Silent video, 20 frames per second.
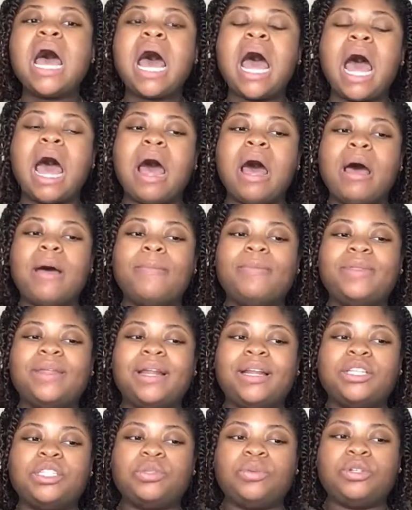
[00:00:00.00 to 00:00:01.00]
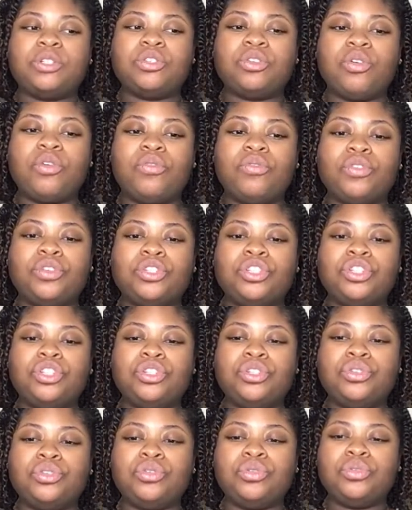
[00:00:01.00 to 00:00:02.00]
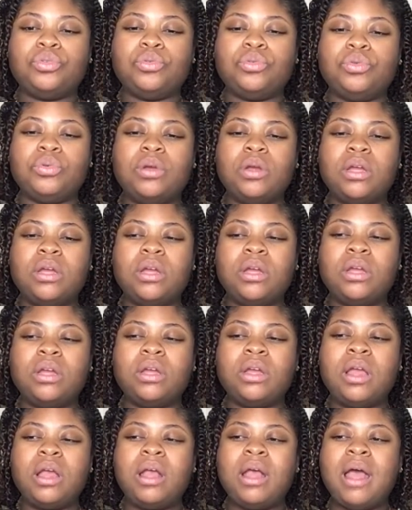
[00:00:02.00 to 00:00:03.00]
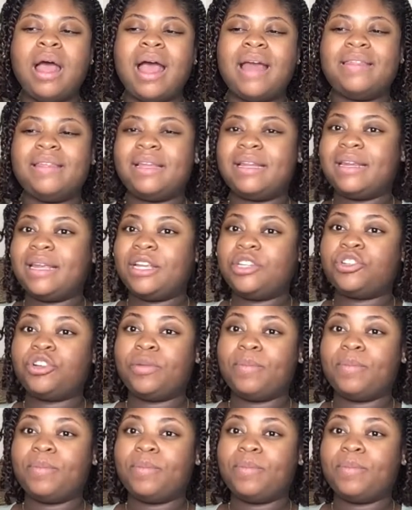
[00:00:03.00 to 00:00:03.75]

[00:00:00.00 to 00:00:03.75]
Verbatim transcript: Um, then I switched over to, I think Nature